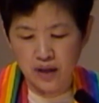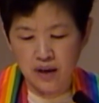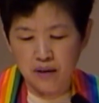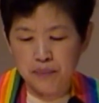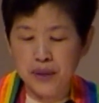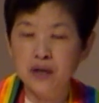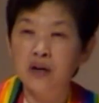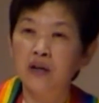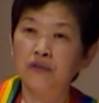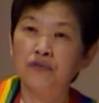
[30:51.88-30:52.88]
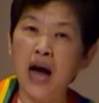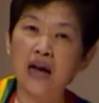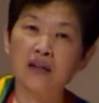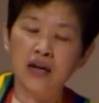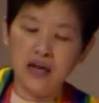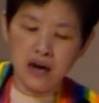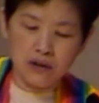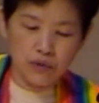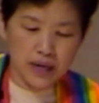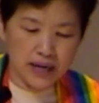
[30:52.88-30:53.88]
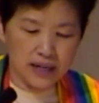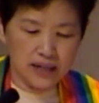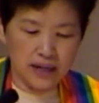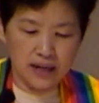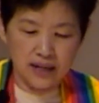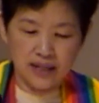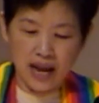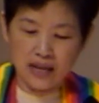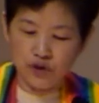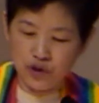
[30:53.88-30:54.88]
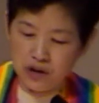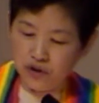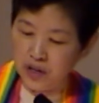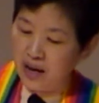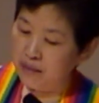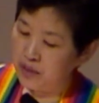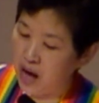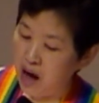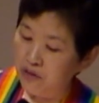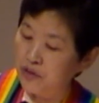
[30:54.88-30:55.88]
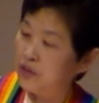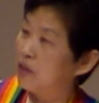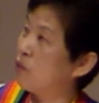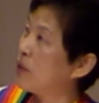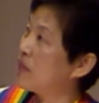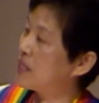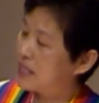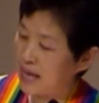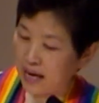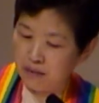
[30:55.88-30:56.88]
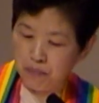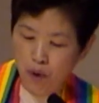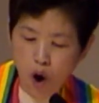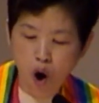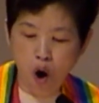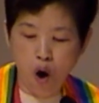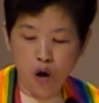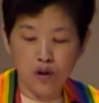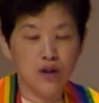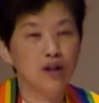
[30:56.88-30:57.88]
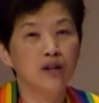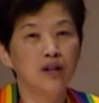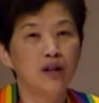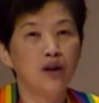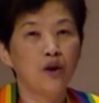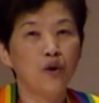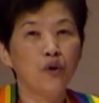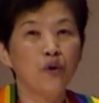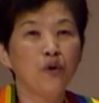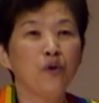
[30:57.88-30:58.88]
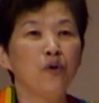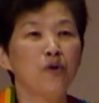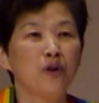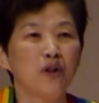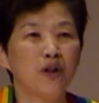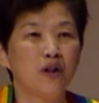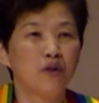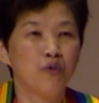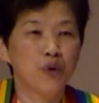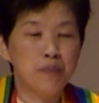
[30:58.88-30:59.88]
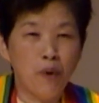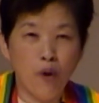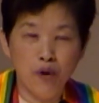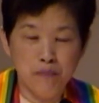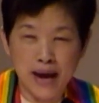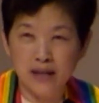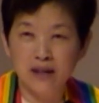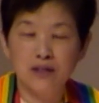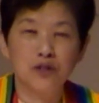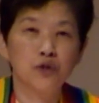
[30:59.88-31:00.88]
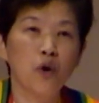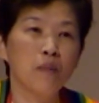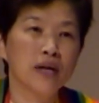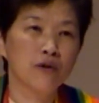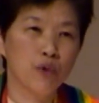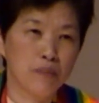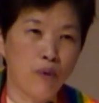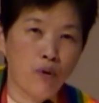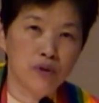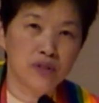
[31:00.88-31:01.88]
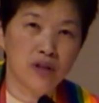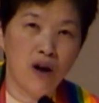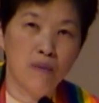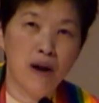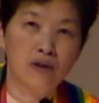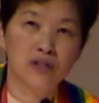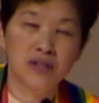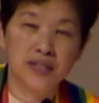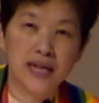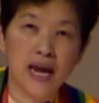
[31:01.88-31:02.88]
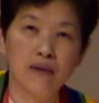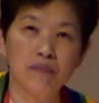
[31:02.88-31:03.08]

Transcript: Peter finally agreed at Jerusalem Council with St. Paul, who report, made so many reports about the same